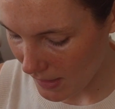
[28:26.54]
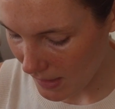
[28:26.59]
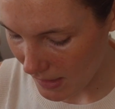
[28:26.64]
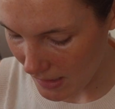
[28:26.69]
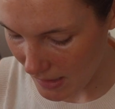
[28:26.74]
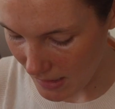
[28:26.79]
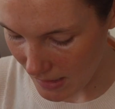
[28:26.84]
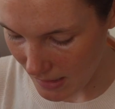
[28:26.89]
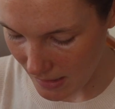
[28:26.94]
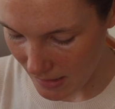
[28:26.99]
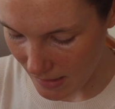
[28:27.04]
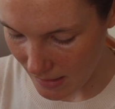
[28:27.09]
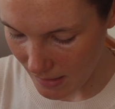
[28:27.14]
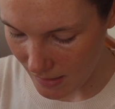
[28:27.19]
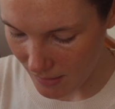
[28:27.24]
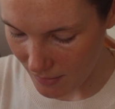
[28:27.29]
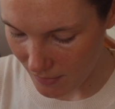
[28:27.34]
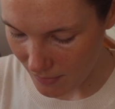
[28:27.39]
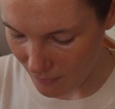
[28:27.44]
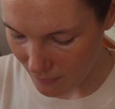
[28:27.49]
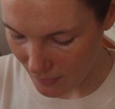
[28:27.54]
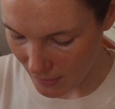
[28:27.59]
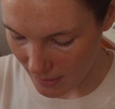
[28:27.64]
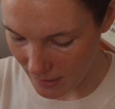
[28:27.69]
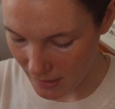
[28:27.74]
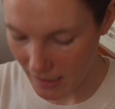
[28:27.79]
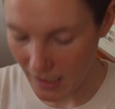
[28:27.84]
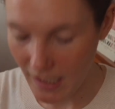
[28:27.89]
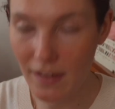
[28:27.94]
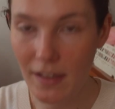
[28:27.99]
he very
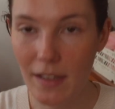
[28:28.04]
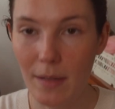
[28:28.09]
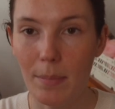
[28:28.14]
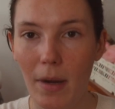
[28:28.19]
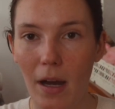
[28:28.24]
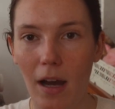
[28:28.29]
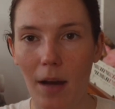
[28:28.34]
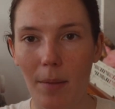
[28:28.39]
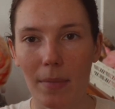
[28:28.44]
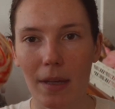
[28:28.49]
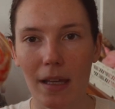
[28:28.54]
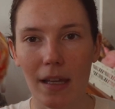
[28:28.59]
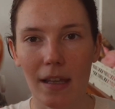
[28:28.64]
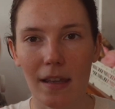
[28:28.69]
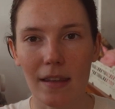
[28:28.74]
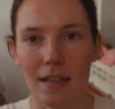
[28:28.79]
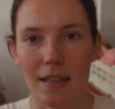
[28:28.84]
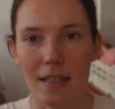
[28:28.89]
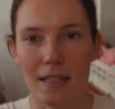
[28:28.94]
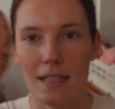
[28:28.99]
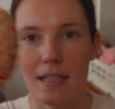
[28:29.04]
kindly bought me this